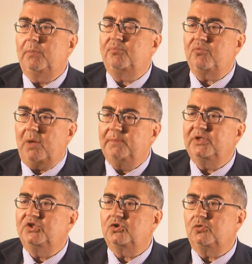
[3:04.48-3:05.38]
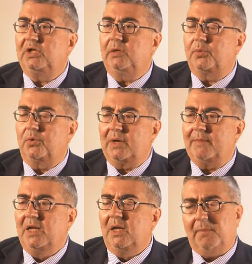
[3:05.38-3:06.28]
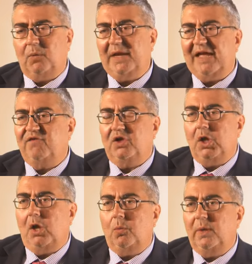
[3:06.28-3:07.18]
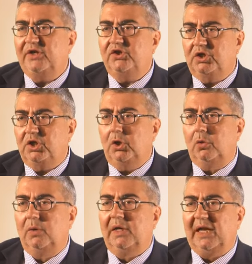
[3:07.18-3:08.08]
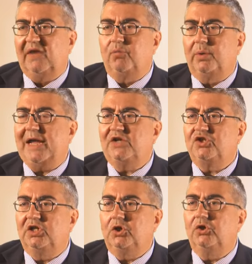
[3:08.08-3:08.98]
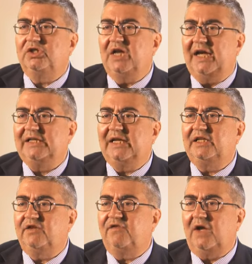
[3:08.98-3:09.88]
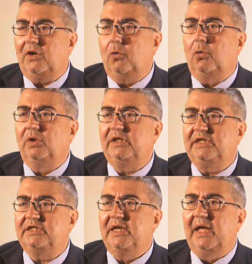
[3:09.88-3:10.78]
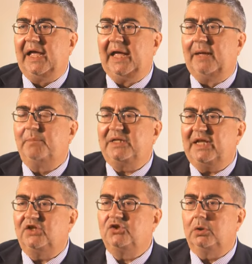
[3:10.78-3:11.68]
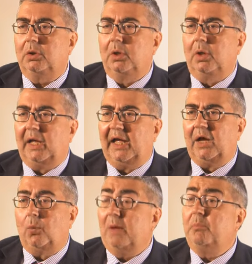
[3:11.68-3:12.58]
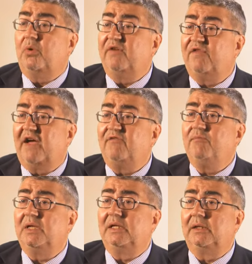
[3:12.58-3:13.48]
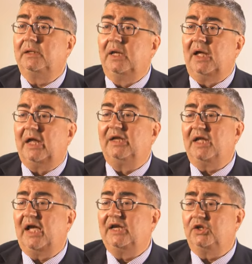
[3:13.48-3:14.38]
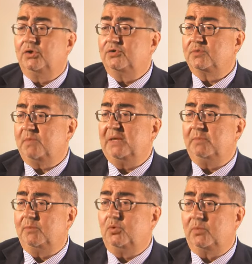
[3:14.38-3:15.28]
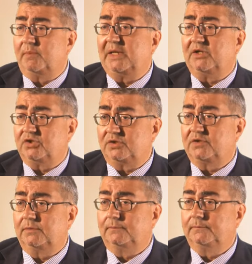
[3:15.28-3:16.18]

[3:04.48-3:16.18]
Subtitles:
prompted screening program, but we have a long way to go if we're actually going to identify all these potential 1.5 million undiagnosed baby boomer patients.